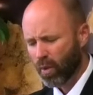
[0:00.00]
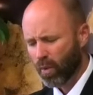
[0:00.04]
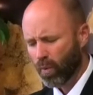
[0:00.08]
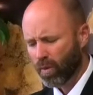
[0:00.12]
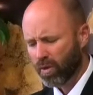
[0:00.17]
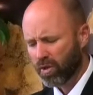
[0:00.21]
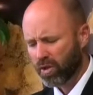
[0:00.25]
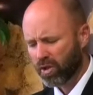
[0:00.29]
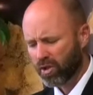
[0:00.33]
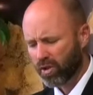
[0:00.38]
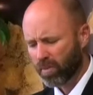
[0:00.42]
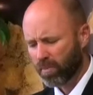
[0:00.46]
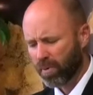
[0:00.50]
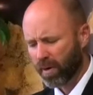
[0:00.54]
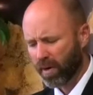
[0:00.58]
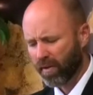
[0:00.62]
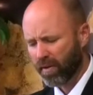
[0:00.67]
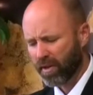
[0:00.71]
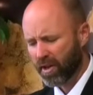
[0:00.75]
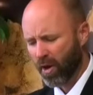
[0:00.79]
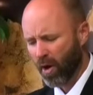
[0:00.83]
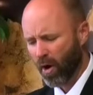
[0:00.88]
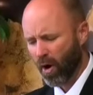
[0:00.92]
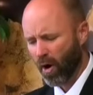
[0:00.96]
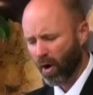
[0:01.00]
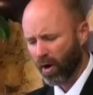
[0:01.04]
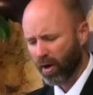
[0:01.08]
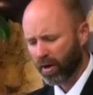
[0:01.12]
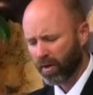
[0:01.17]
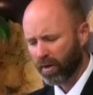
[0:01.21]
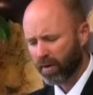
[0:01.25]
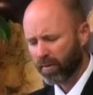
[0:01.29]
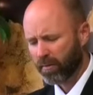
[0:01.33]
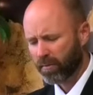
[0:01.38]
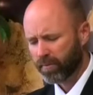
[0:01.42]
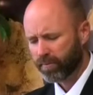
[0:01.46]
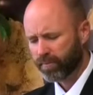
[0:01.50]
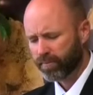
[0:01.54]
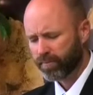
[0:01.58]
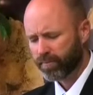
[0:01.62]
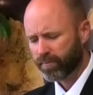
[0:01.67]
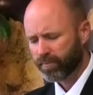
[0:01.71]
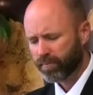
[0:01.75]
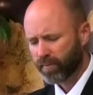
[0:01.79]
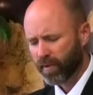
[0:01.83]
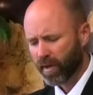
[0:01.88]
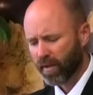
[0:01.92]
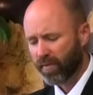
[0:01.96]
which is upon the ark,
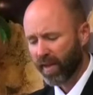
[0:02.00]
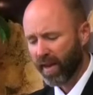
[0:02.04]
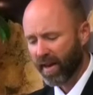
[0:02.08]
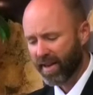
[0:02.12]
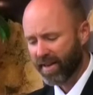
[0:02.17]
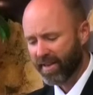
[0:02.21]
that he